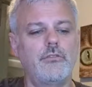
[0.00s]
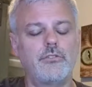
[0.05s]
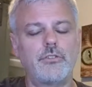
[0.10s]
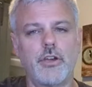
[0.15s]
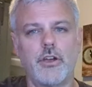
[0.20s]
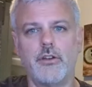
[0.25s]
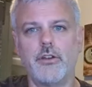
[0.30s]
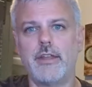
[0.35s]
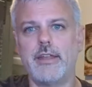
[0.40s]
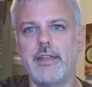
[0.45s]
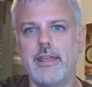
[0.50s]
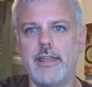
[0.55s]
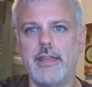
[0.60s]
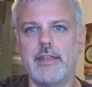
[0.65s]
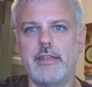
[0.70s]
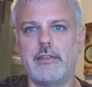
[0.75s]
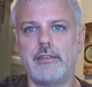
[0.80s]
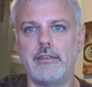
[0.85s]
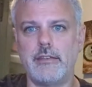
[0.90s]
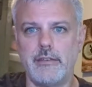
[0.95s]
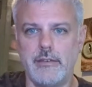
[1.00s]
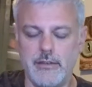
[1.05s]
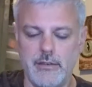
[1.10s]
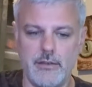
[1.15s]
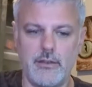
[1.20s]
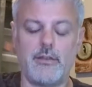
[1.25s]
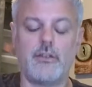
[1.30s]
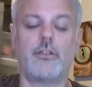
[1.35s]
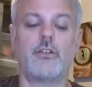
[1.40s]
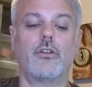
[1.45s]
turn it and it
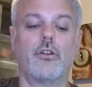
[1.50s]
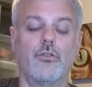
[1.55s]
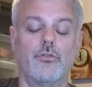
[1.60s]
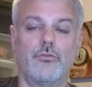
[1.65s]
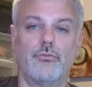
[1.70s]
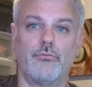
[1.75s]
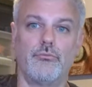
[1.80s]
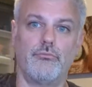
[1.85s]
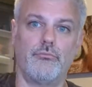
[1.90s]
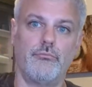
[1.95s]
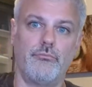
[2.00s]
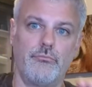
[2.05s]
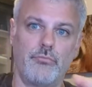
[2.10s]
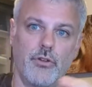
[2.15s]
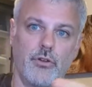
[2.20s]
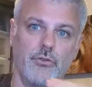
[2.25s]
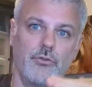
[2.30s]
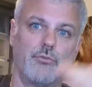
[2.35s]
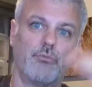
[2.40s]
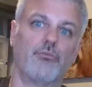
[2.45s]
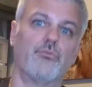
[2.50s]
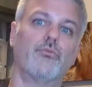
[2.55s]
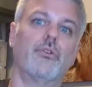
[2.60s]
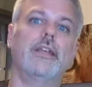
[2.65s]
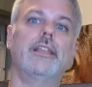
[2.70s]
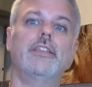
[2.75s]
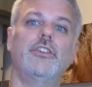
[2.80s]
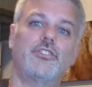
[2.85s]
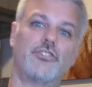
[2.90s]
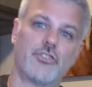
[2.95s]
goes
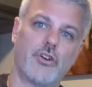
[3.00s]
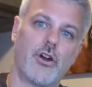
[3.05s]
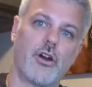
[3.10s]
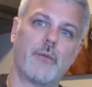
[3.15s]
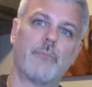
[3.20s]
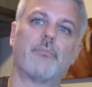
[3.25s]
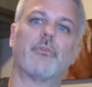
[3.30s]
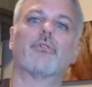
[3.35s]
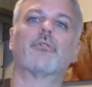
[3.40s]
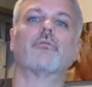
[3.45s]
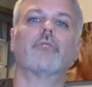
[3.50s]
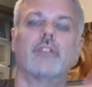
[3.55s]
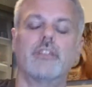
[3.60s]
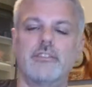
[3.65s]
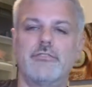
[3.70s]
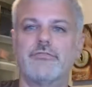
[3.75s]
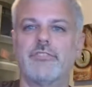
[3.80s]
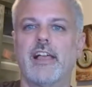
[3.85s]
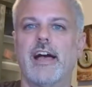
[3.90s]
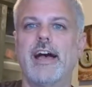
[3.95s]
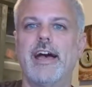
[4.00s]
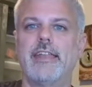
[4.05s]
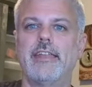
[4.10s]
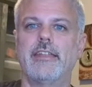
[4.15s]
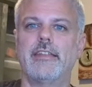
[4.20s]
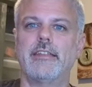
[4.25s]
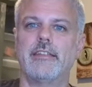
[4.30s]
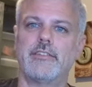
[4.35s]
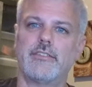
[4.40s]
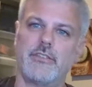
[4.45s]
really sharp or really flat,
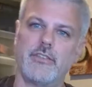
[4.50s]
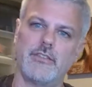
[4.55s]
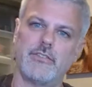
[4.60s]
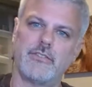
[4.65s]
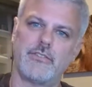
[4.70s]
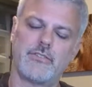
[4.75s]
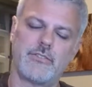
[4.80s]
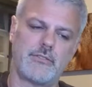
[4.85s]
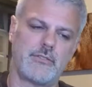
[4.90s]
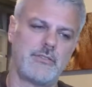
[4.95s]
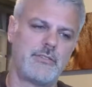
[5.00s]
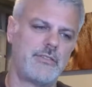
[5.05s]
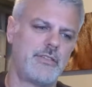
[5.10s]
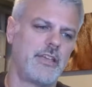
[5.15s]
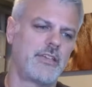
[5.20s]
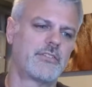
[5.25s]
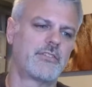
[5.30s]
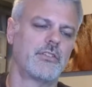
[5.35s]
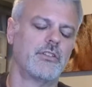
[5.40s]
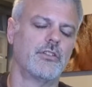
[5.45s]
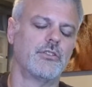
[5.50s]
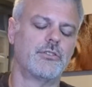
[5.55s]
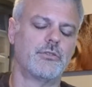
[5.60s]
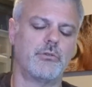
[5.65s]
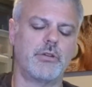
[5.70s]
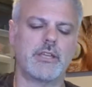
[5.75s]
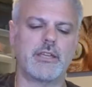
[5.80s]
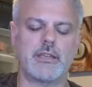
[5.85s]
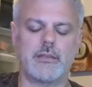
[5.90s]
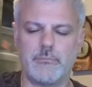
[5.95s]
and it takes a little
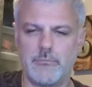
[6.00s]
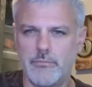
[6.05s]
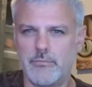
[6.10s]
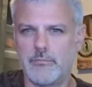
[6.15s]
tweaking.